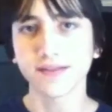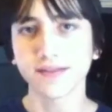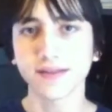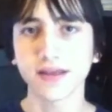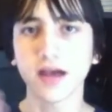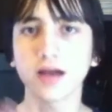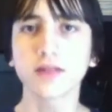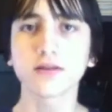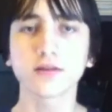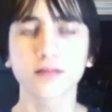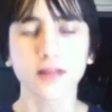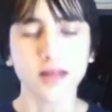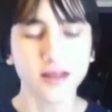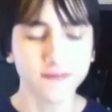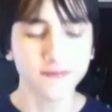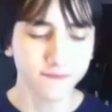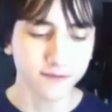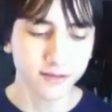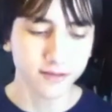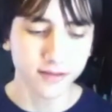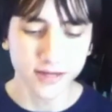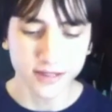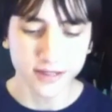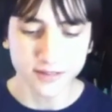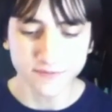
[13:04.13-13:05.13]
and the other Life
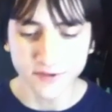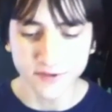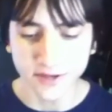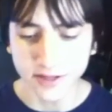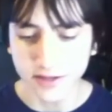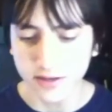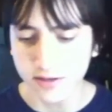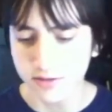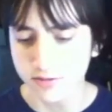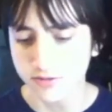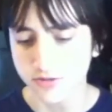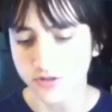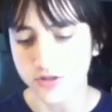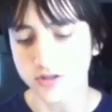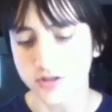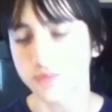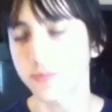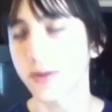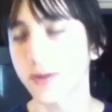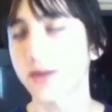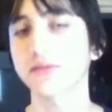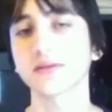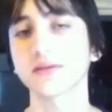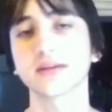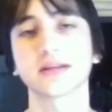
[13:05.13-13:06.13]
on Linux videos, just
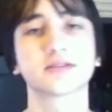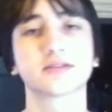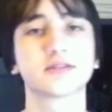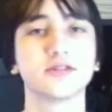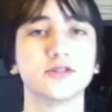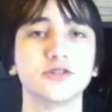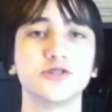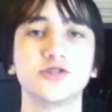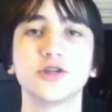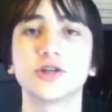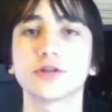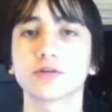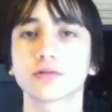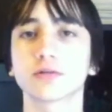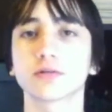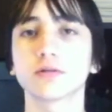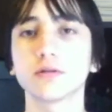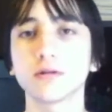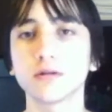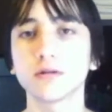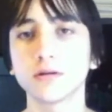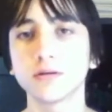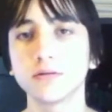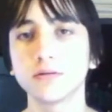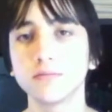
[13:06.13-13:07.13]
about Linux in
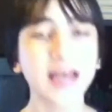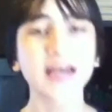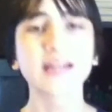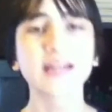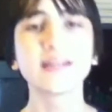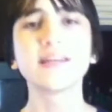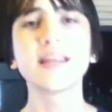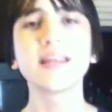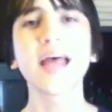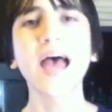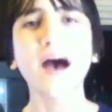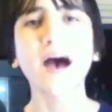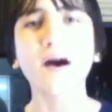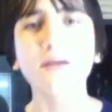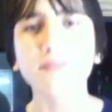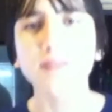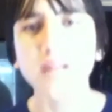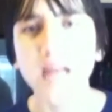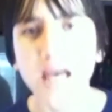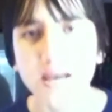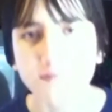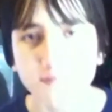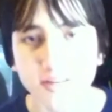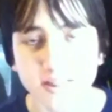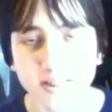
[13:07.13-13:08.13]
general. And now
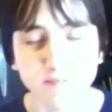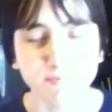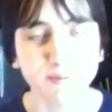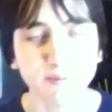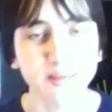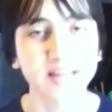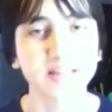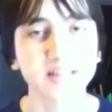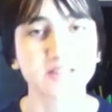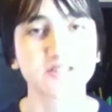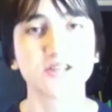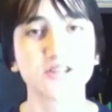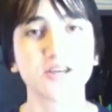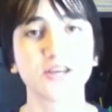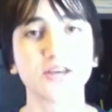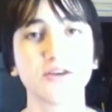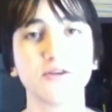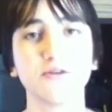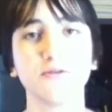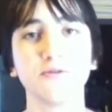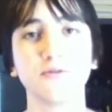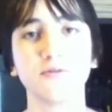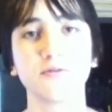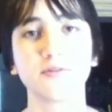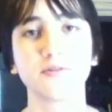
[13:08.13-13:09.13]
that I've explained to
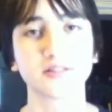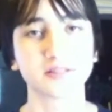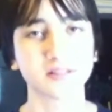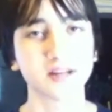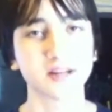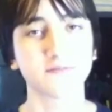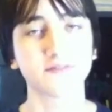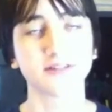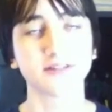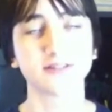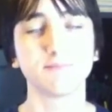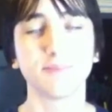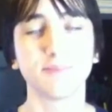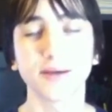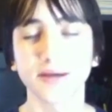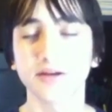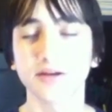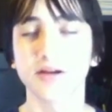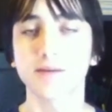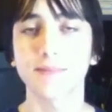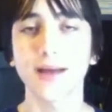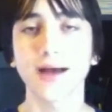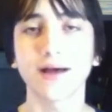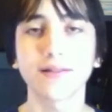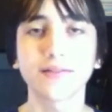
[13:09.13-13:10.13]
you the stuff that's
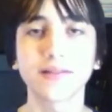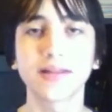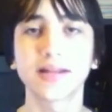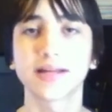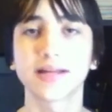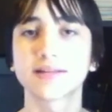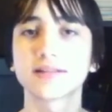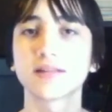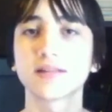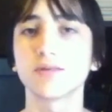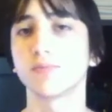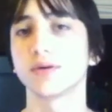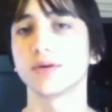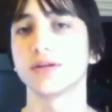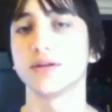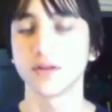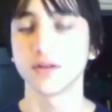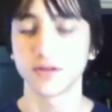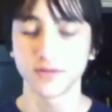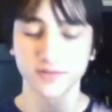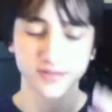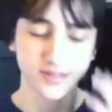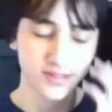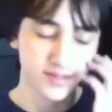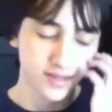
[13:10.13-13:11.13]
better about Linux than
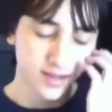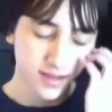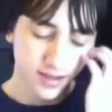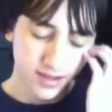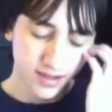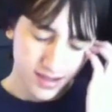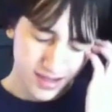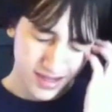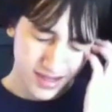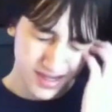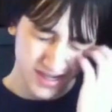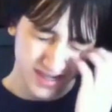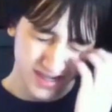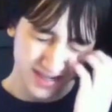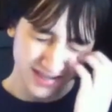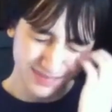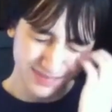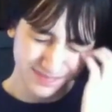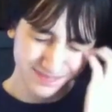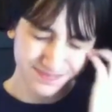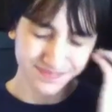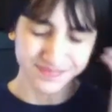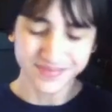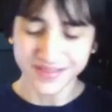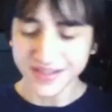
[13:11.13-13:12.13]
Windows,
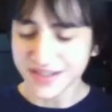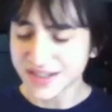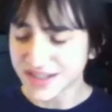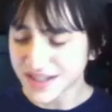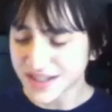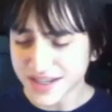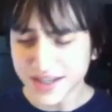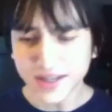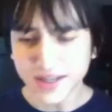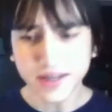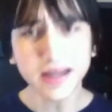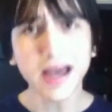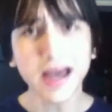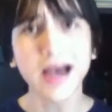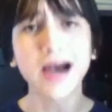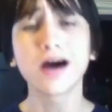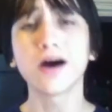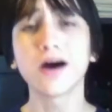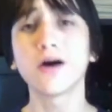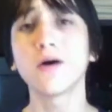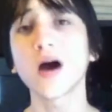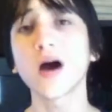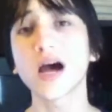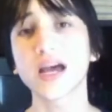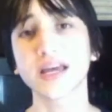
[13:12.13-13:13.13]
um,
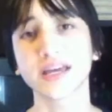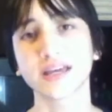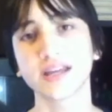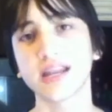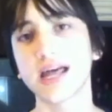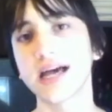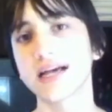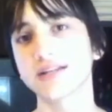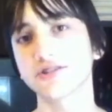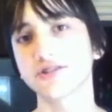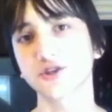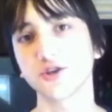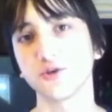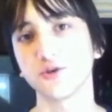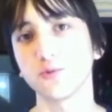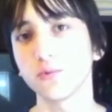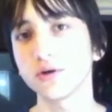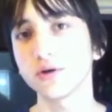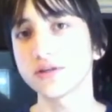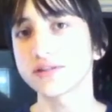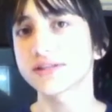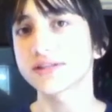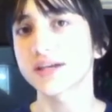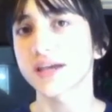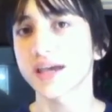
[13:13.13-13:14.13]
now I can ask you
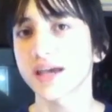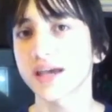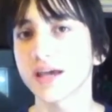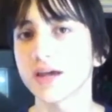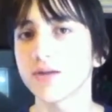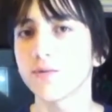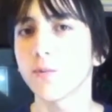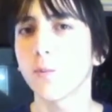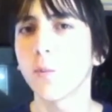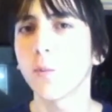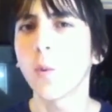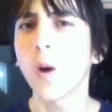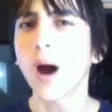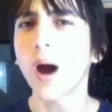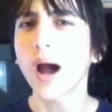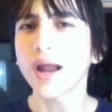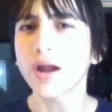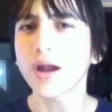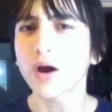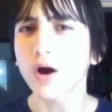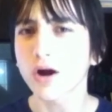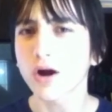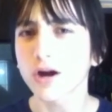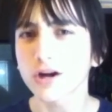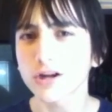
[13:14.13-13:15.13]
once again,
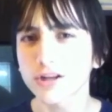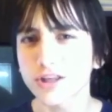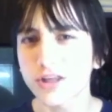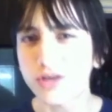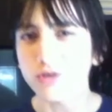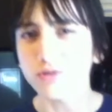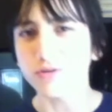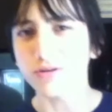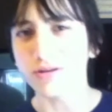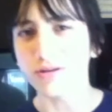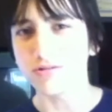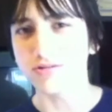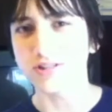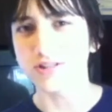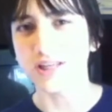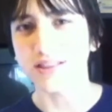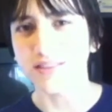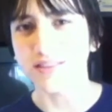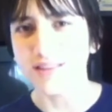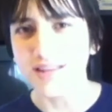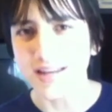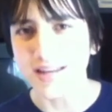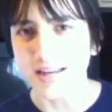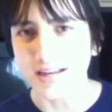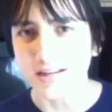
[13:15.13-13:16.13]
why aren't you
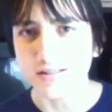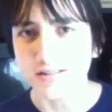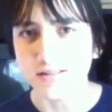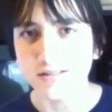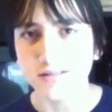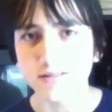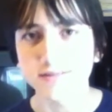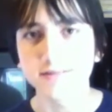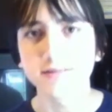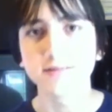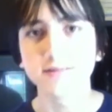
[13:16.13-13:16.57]
using Linux?